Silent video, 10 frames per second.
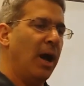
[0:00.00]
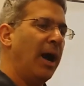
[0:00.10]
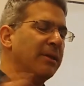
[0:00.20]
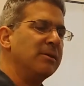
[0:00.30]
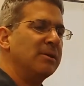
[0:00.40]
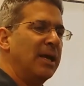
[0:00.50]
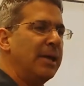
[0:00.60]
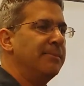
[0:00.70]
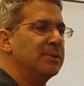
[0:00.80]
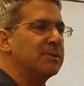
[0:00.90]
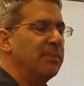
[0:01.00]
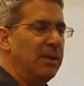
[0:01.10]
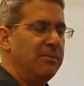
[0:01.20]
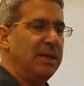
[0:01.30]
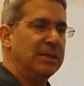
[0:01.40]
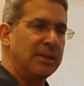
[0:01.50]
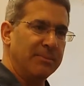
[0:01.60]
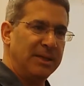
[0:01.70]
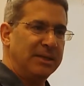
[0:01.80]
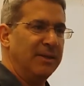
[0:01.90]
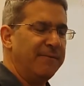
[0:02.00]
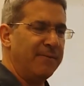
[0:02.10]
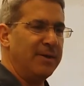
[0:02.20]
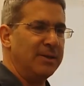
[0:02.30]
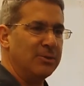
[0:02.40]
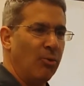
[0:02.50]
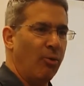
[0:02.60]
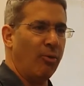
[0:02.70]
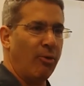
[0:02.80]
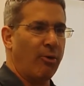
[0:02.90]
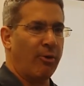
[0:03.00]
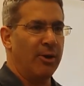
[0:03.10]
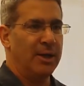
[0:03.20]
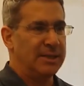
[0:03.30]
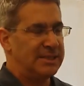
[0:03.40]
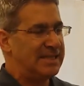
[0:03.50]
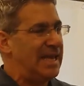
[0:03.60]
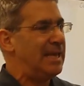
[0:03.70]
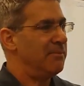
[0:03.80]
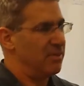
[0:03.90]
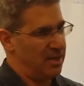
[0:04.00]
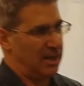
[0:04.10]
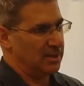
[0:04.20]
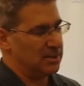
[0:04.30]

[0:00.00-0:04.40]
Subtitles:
other names may mean something different or same thing.